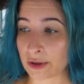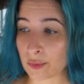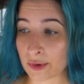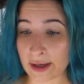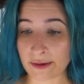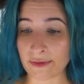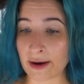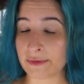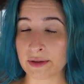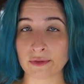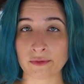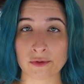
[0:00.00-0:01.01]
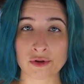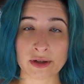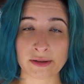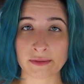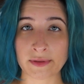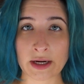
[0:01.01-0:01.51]
there were like 5 different
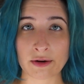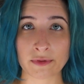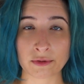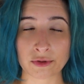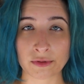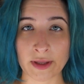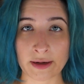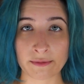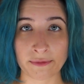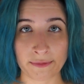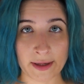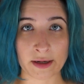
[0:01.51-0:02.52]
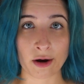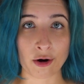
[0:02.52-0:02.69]
versions of the air filter that fit